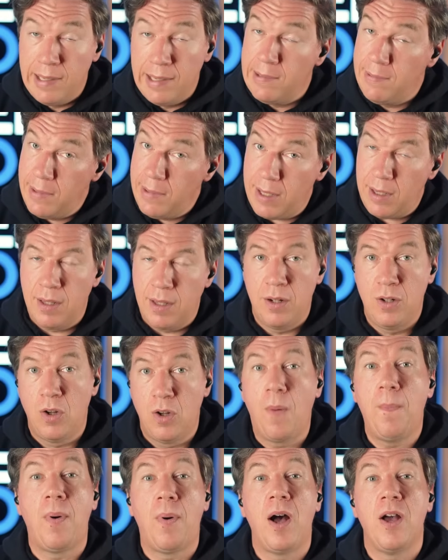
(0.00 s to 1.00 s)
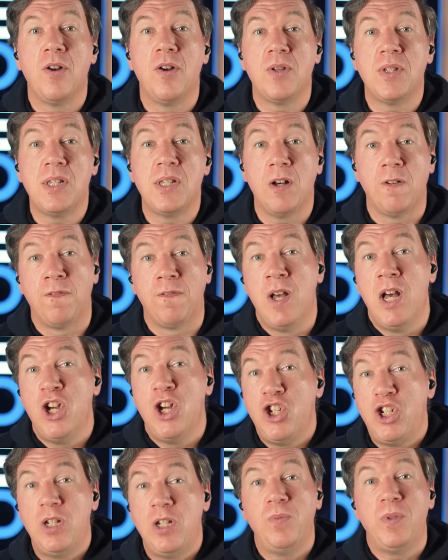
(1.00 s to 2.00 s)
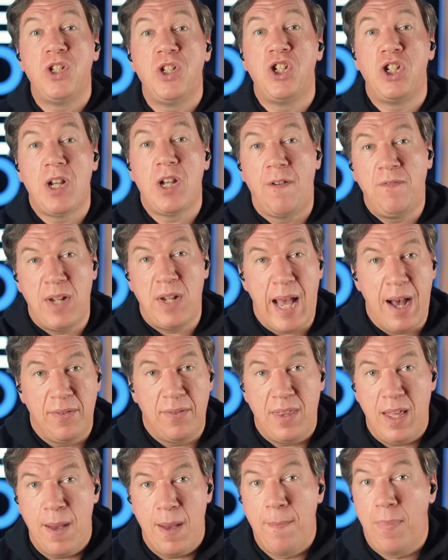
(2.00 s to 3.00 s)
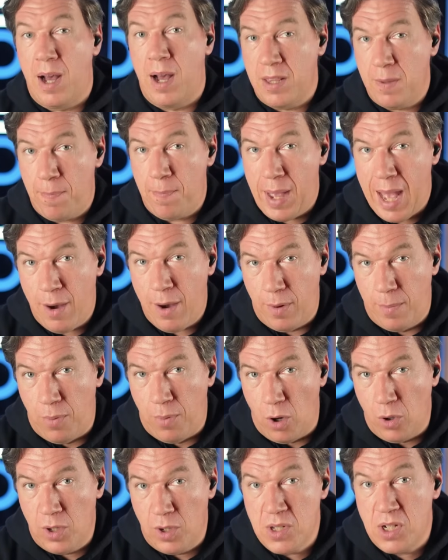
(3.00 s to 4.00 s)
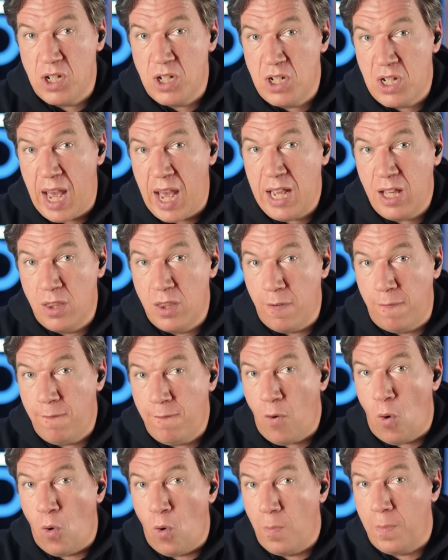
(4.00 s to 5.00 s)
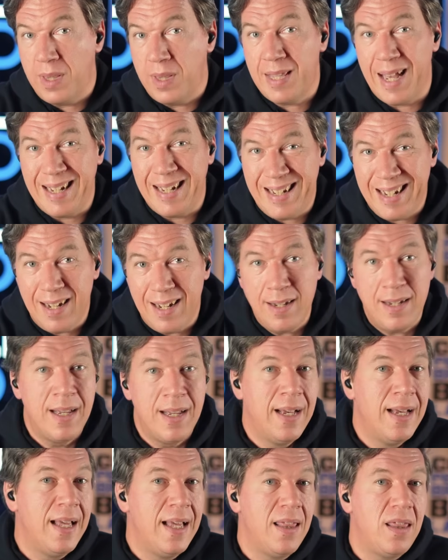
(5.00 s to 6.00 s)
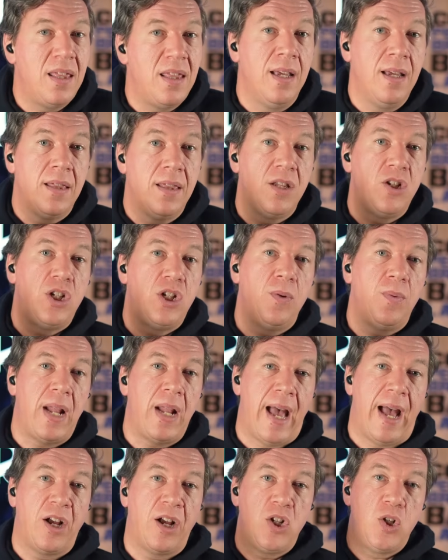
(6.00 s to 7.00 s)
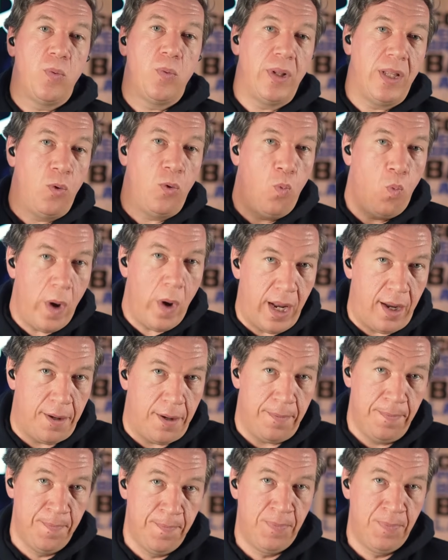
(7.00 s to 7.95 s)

Well, not by herself. She was shoved out there by the power brokers to take the fall, but they didn't think that she would actually win.